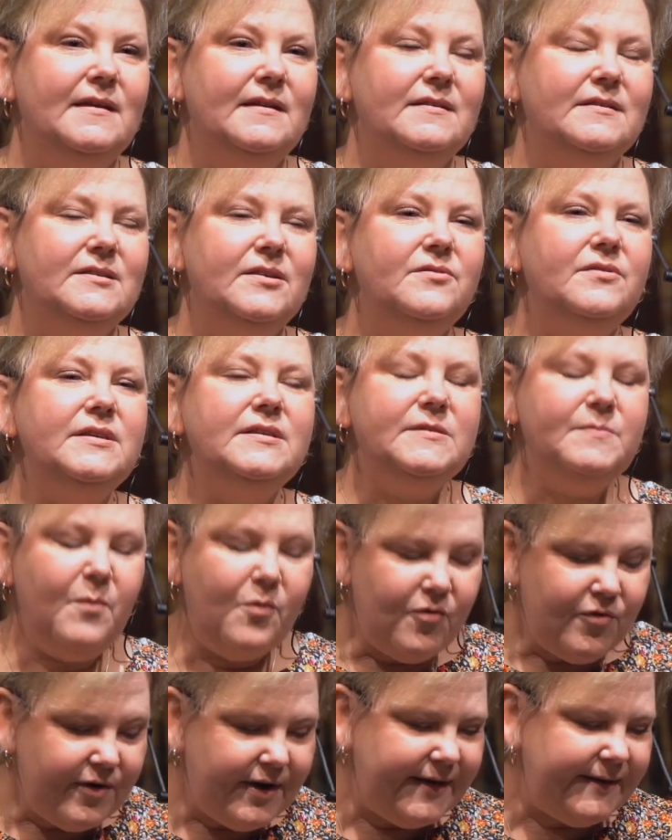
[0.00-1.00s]
So this
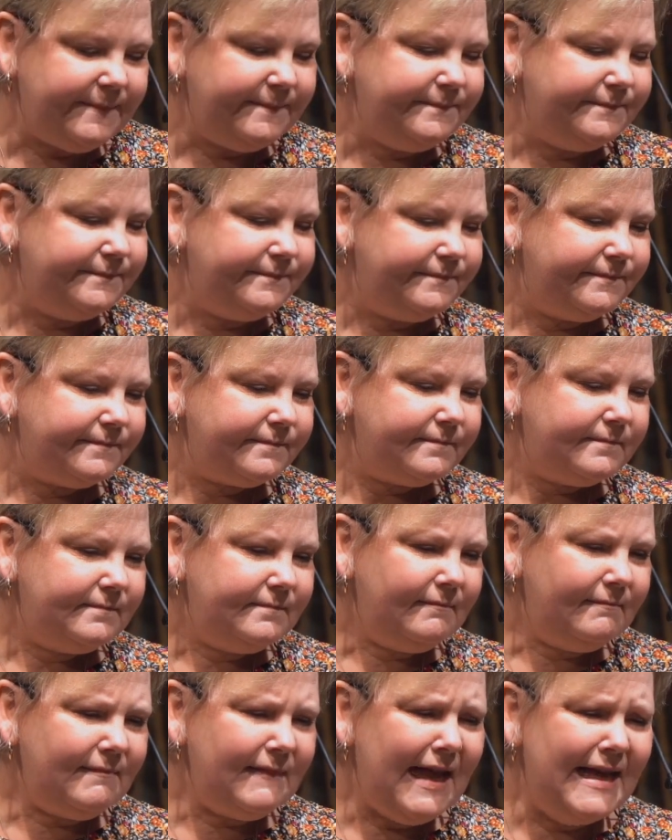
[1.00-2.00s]
morning,
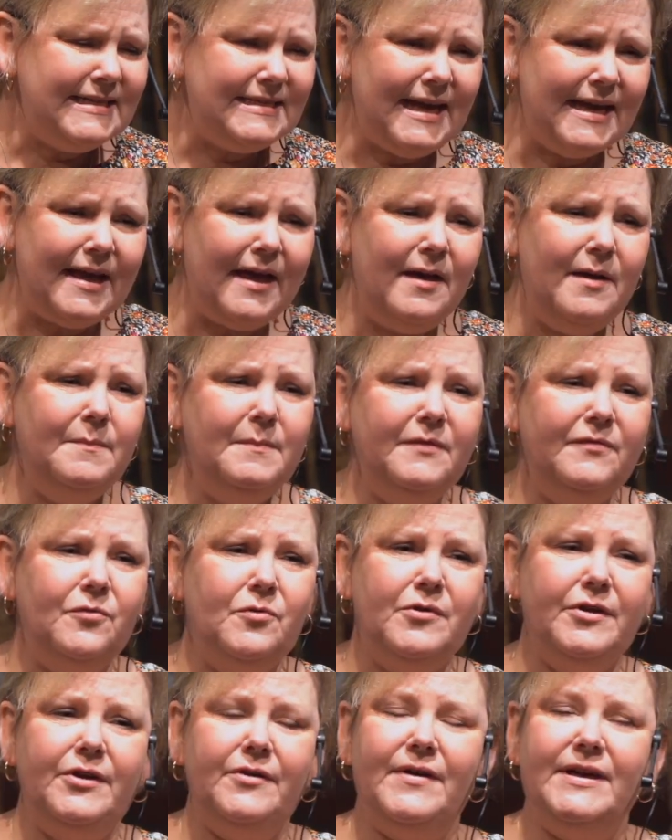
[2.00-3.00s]
as I come
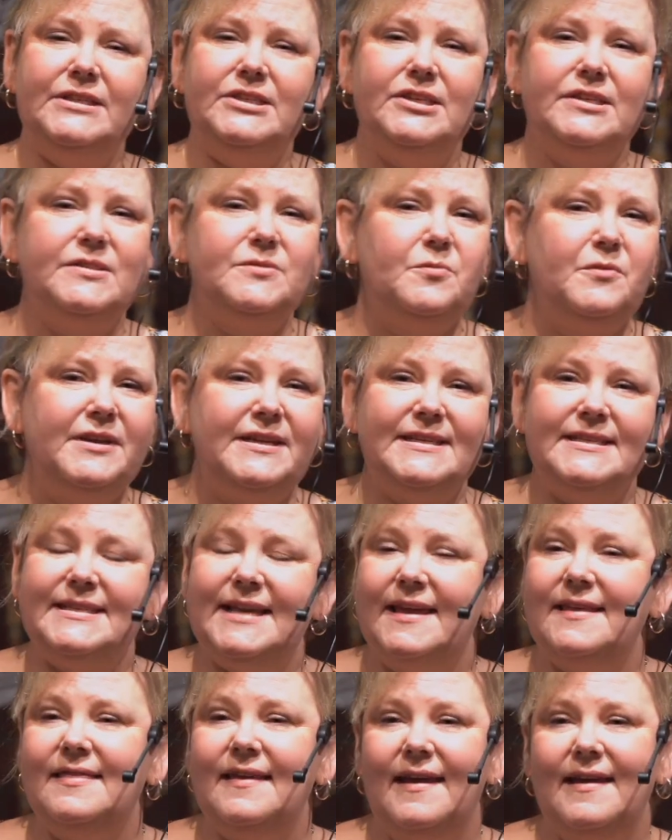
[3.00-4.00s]
before you, I just want to
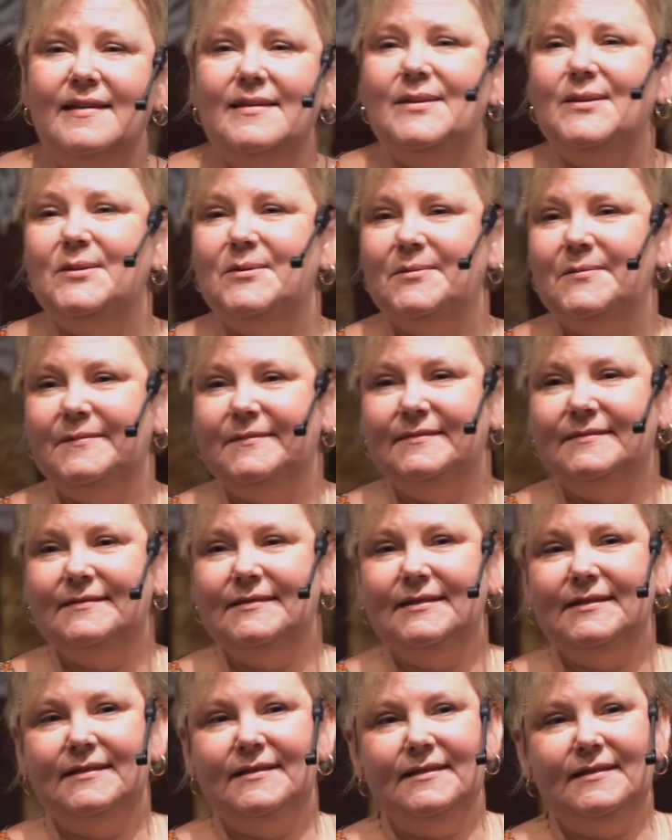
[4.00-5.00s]
say thank you.
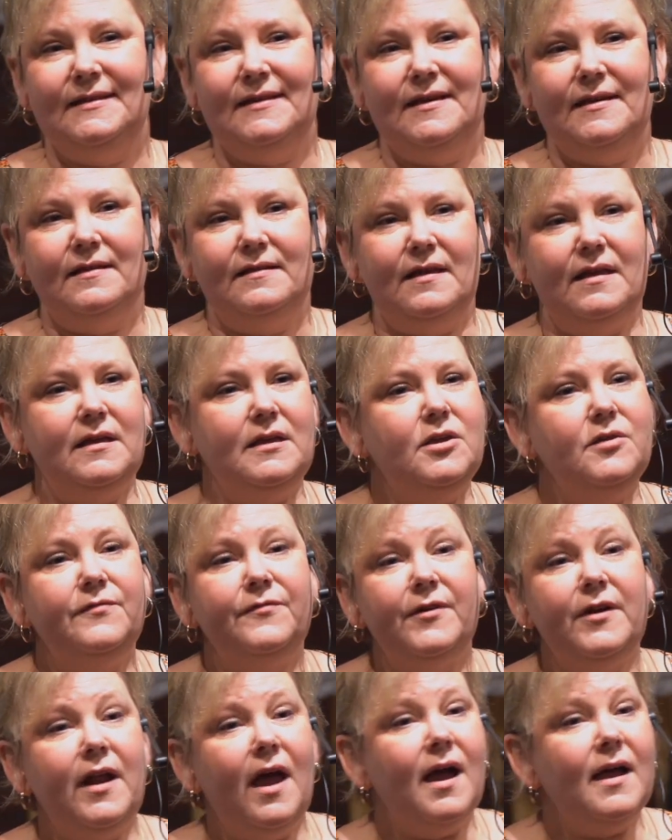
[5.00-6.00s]
Thank you
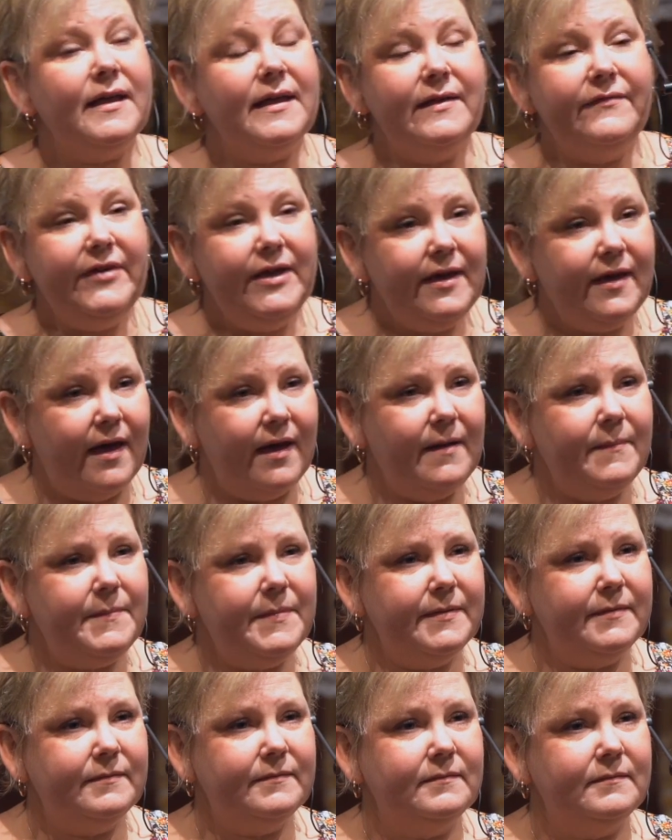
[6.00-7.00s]
for not giving
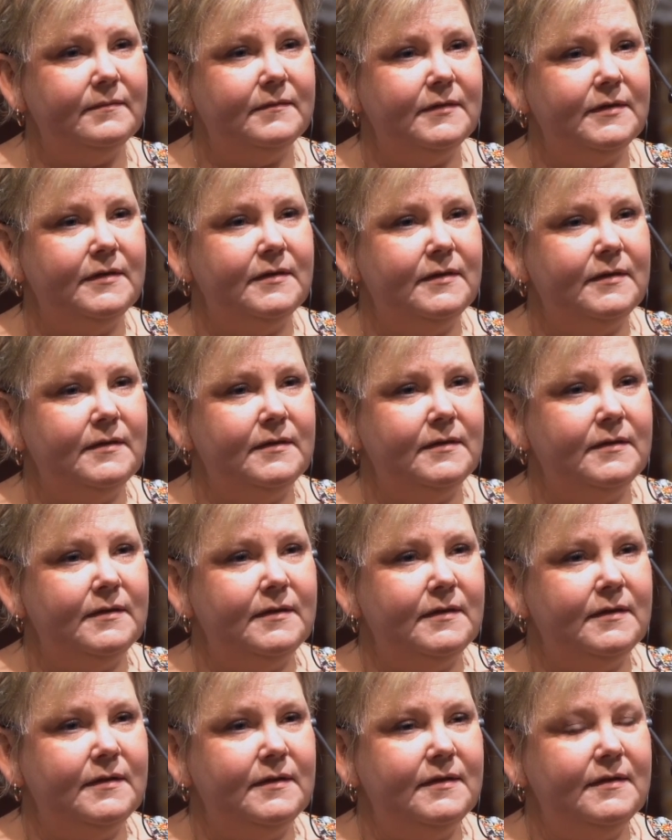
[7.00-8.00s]
up.
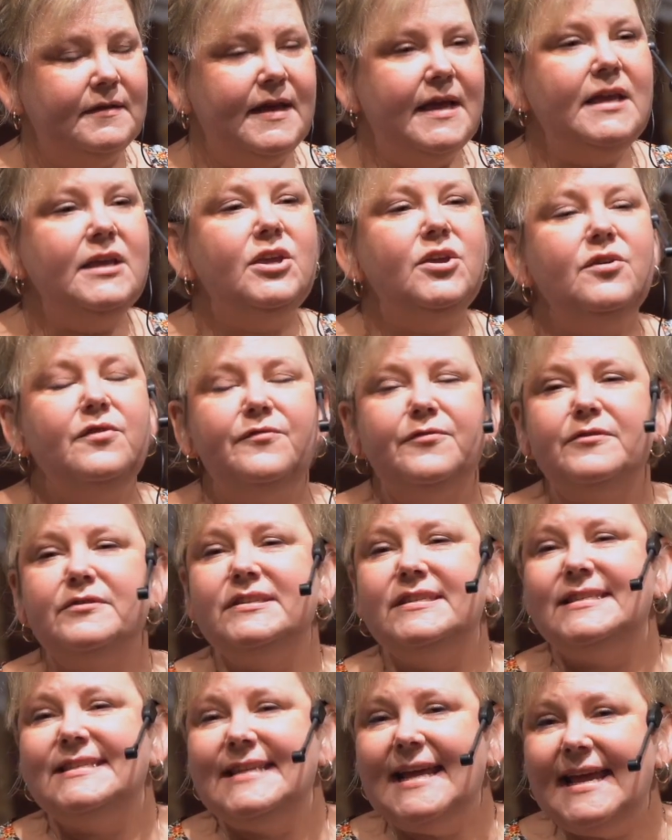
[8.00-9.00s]
Thank you for
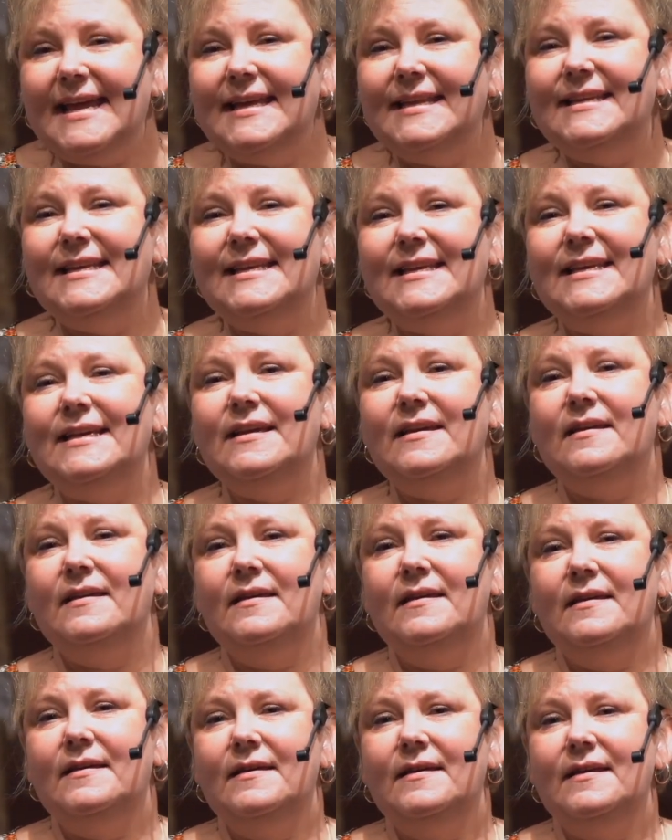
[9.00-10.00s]
standing
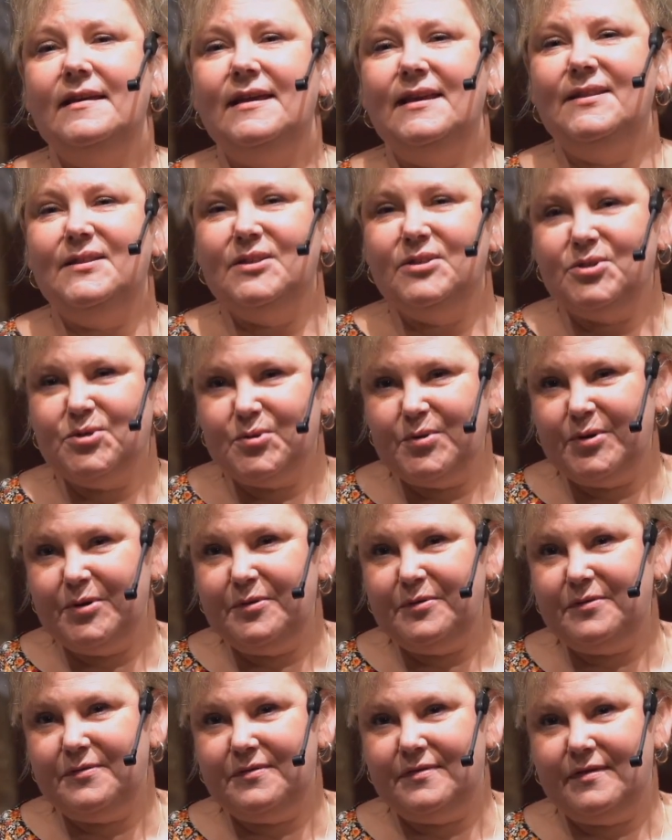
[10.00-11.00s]
in the
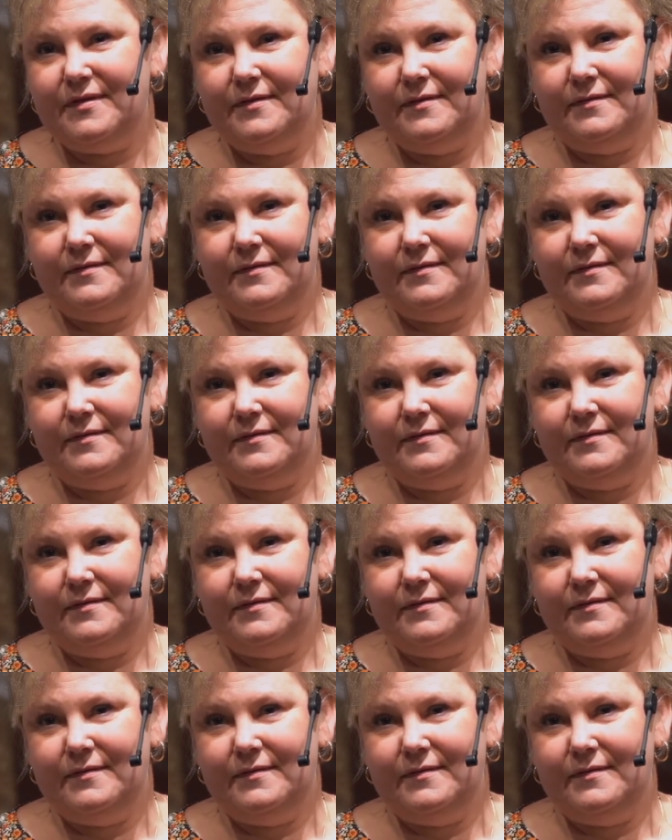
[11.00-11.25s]
truth.